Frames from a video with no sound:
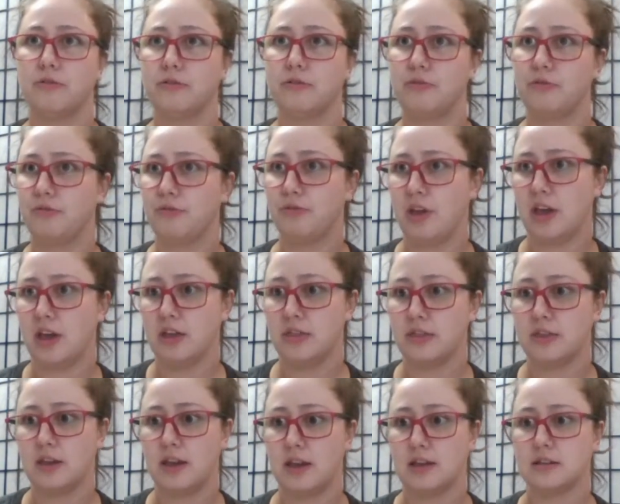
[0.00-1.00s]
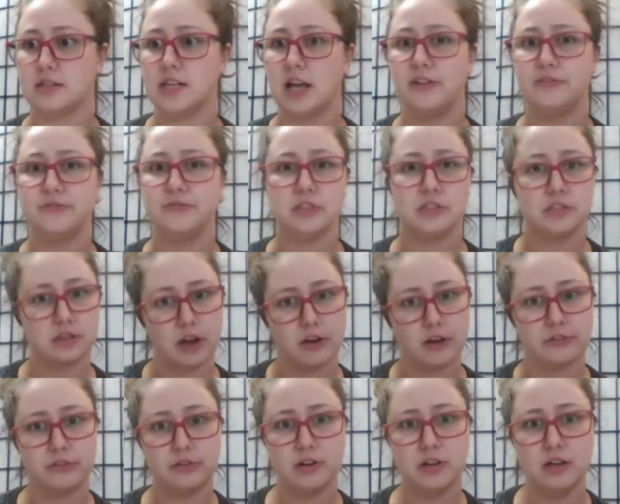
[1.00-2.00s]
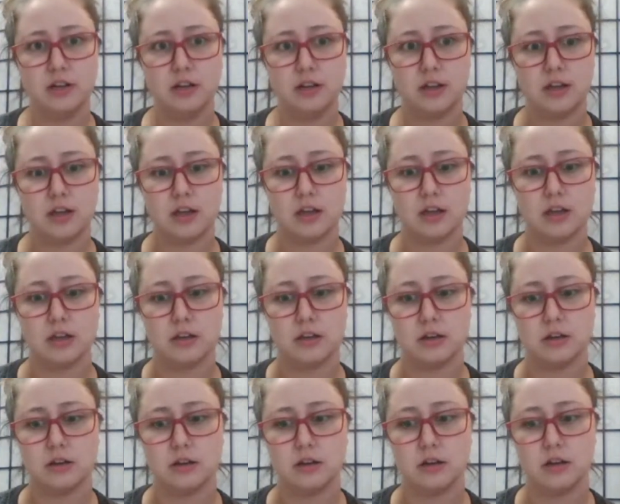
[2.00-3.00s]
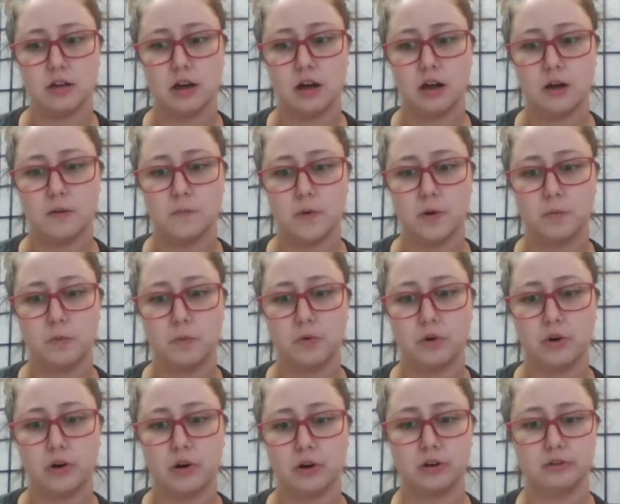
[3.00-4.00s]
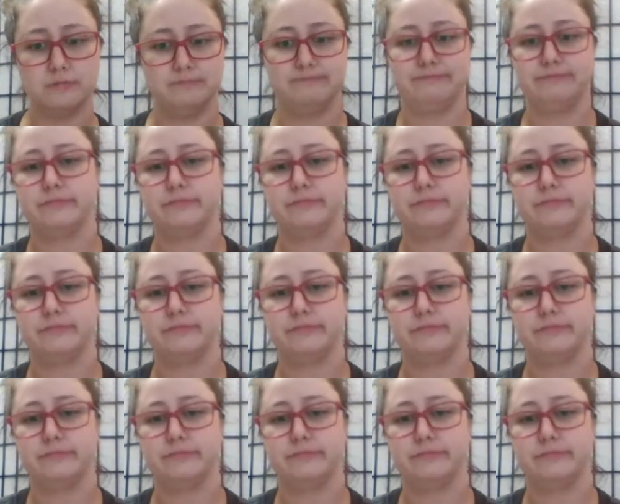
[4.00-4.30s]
faith and self-discovery in um, a more